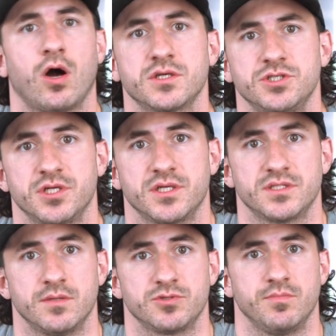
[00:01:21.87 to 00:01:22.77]
oxygen
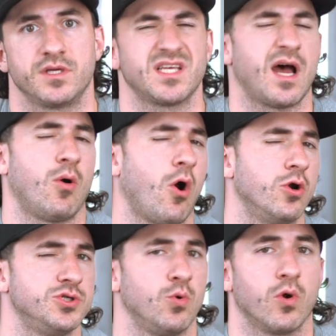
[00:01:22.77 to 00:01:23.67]
consumption because of how
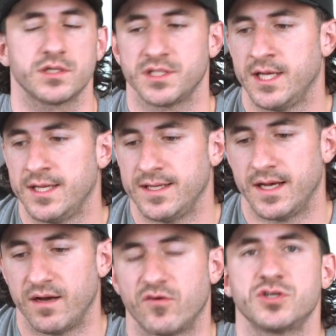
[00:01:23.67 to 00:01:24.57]
hard you worked
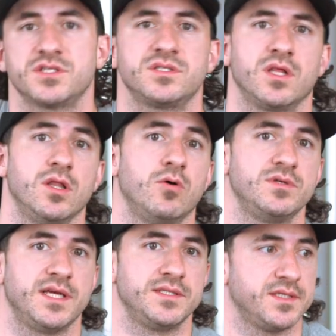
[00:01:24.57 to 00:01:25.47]
uh, versus the low
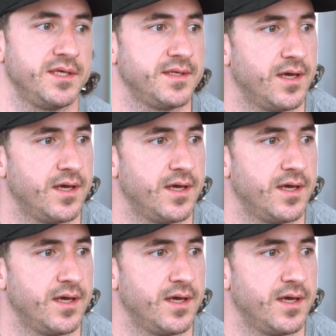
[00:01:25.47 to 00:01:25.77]
intensity.